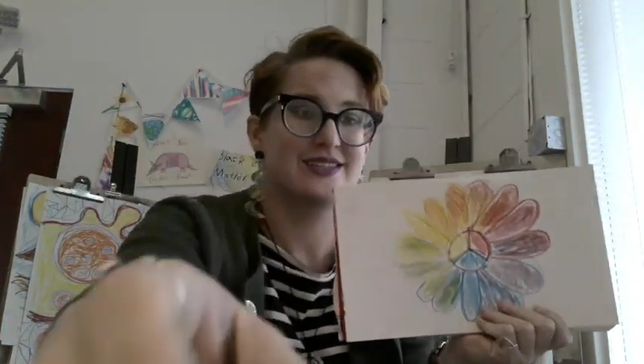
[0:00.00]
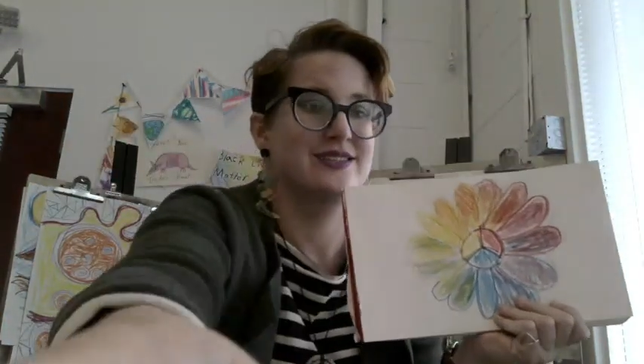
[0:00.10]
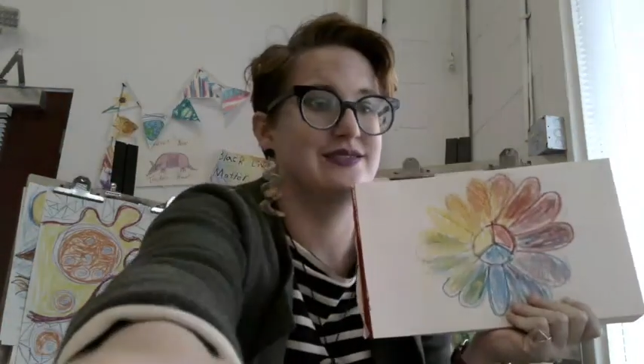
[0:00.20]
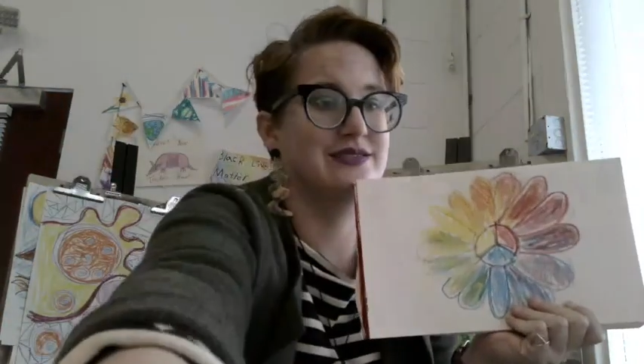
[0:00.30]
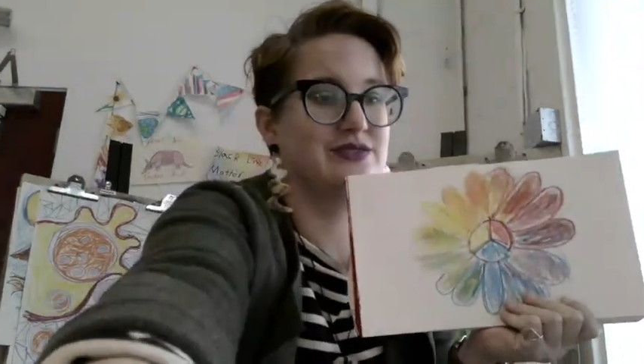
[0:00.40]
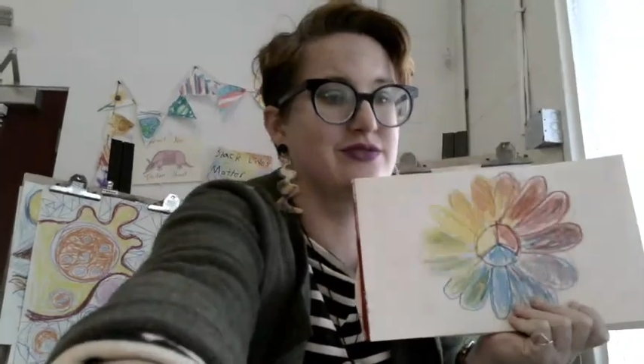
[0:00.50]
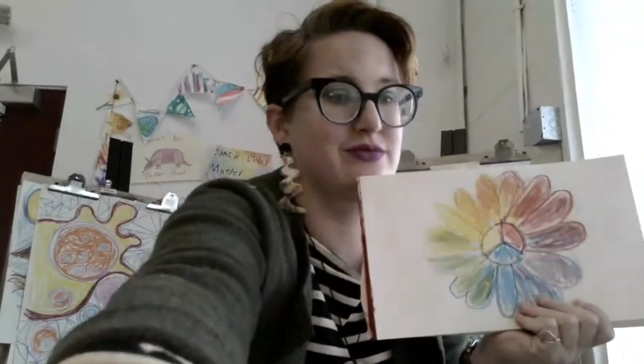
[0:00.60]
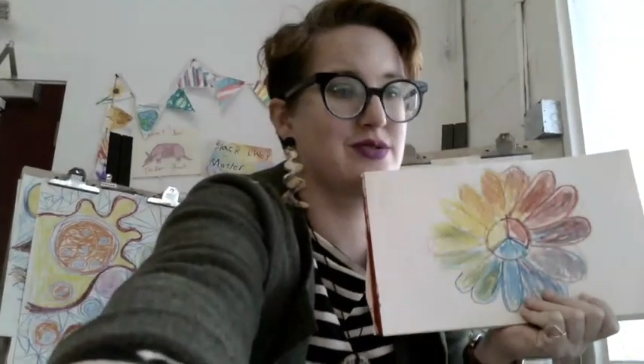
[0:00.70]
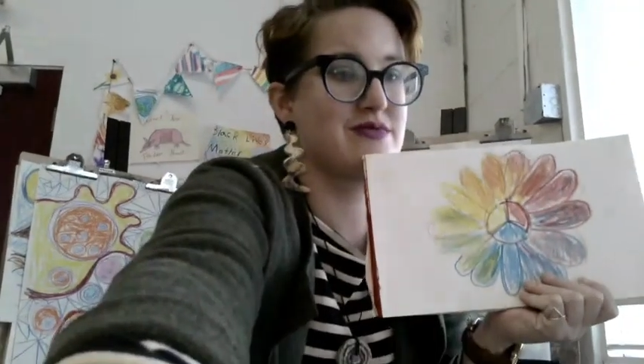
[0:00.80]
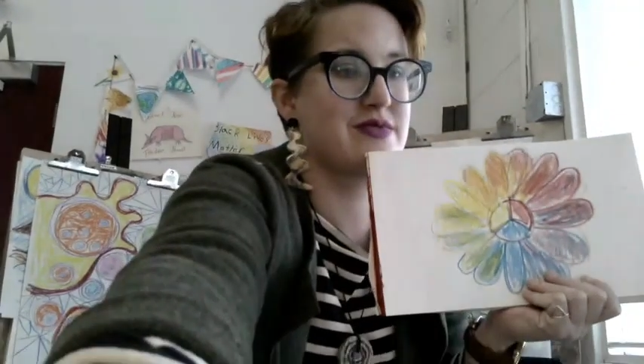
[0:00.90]

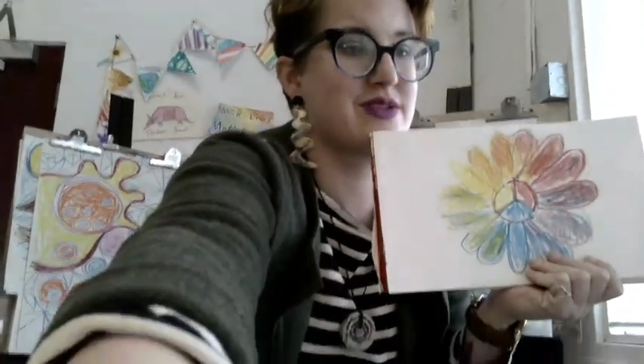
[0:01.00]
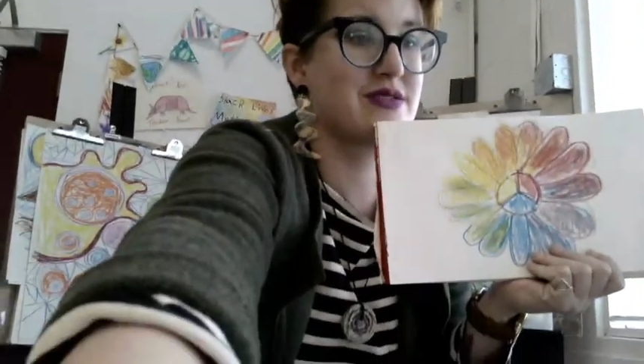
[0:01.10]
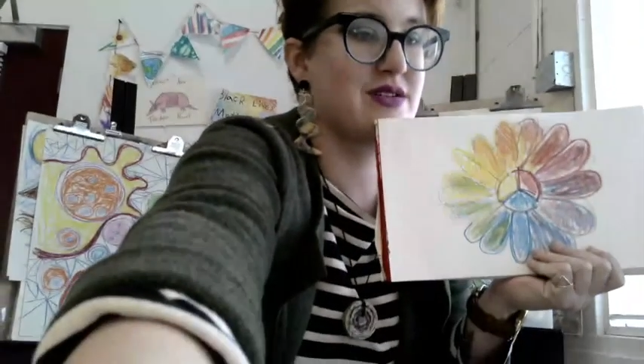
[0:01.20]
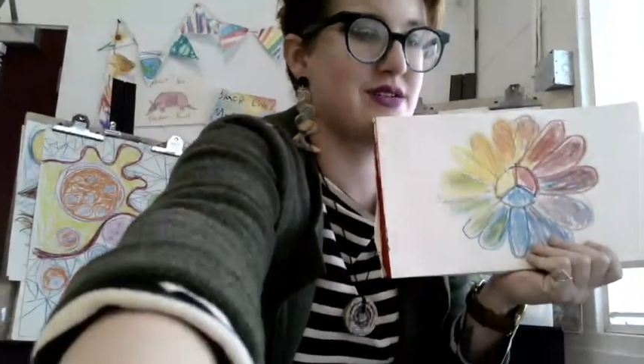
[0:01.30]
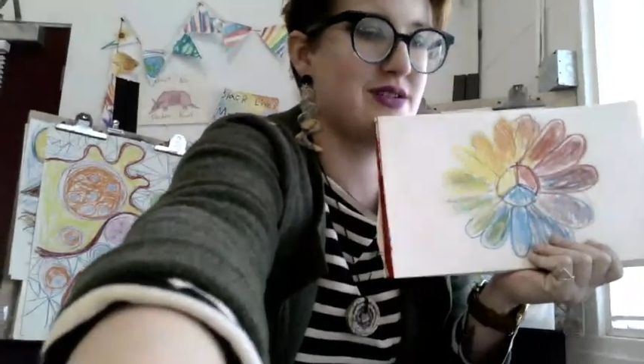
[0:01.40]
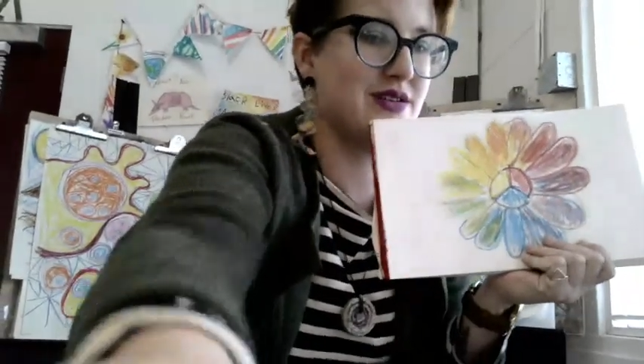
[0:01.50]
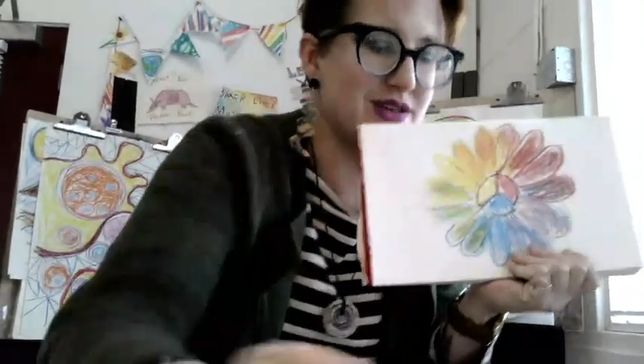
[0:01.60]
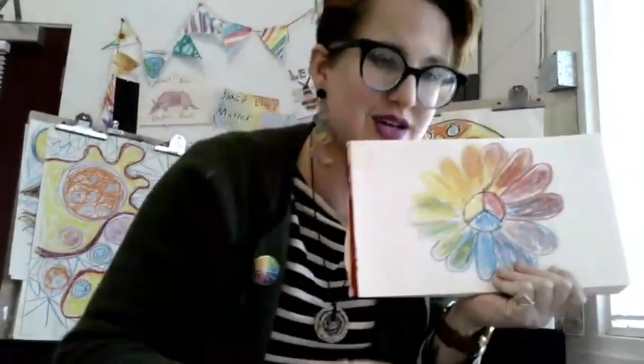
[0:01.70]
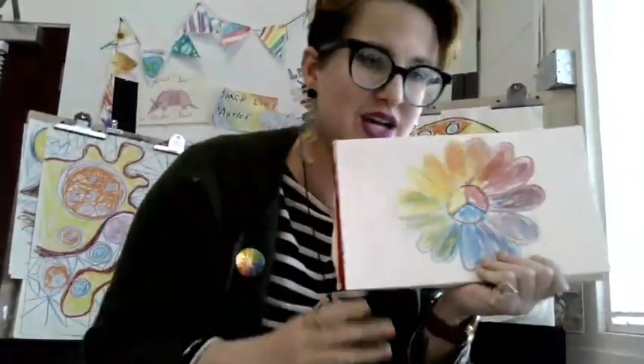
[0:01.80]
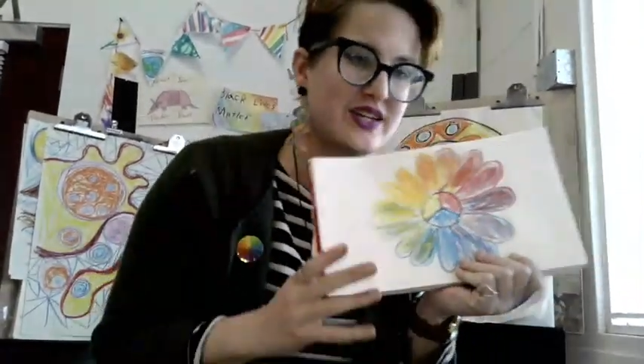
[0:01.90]
drawing.
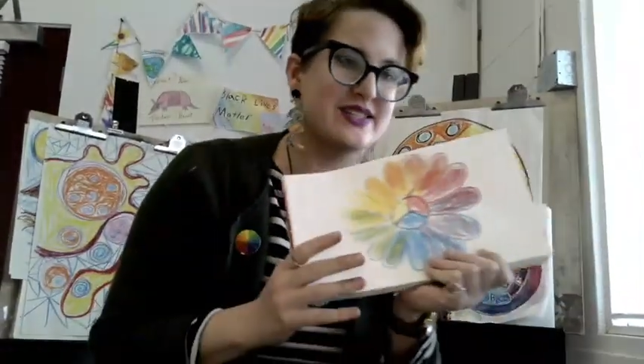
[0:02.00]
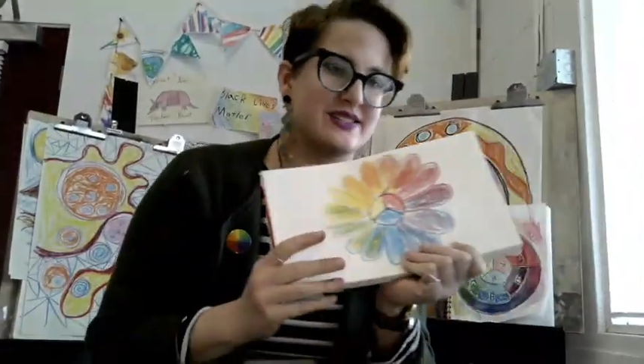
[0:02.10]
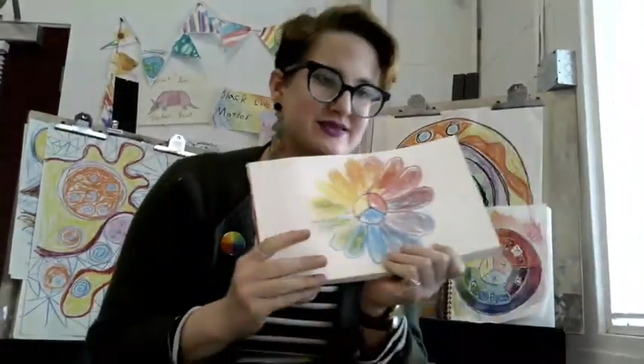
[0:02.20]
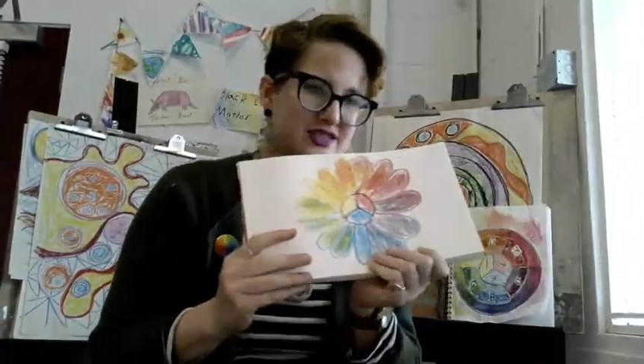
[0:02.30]
It